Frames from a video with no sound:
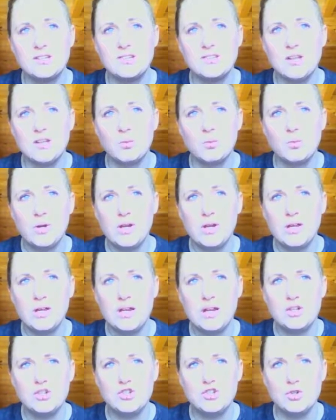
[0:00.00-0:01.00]
sense that we
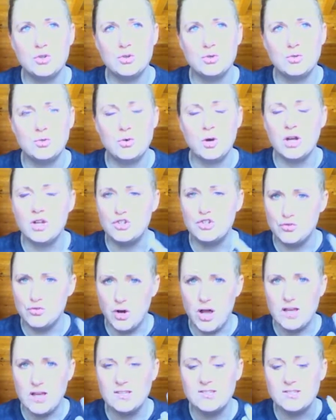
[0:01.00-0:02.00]
need to
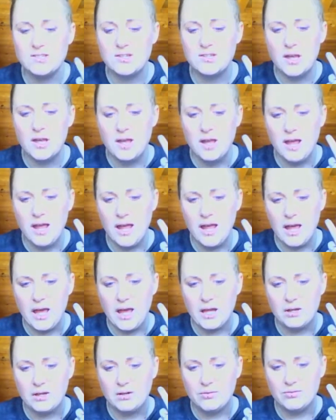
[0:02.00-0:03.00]
address
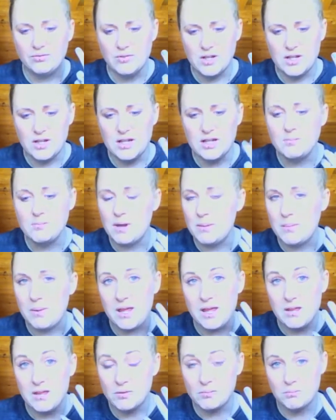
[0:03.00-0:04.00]
and feed,
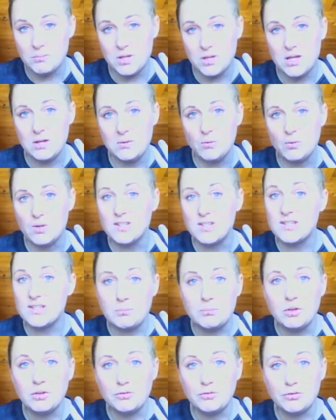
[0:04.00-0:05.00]
maybe even be
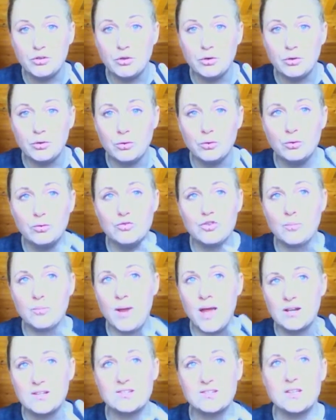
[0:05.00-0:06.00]
receptive to,
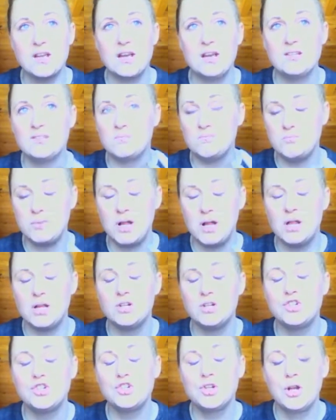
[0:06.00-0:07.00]
dramatize,
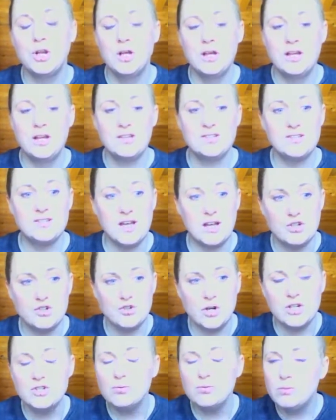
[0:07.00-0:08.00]
embellish,
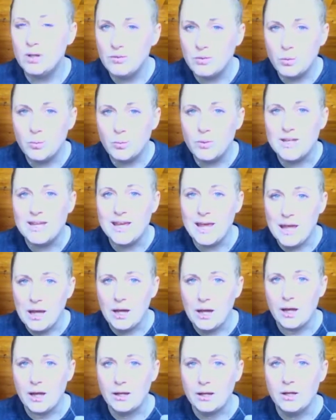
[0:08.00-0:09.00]
exaggerate, do whatever we
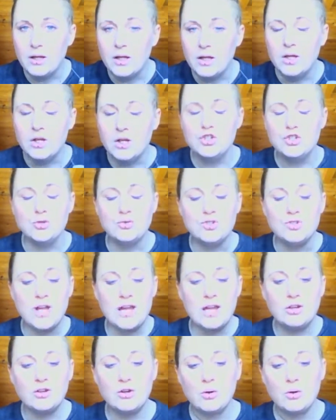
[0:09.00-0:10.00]
can to
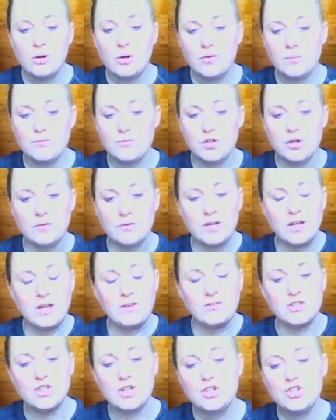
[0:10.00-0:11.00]
take note of, observe, and
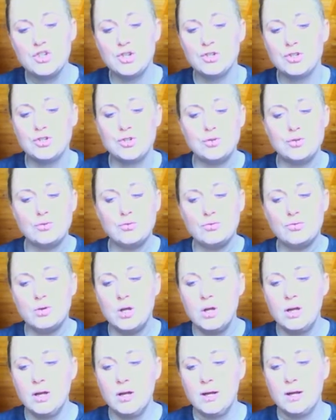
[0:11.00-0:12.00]
give attention to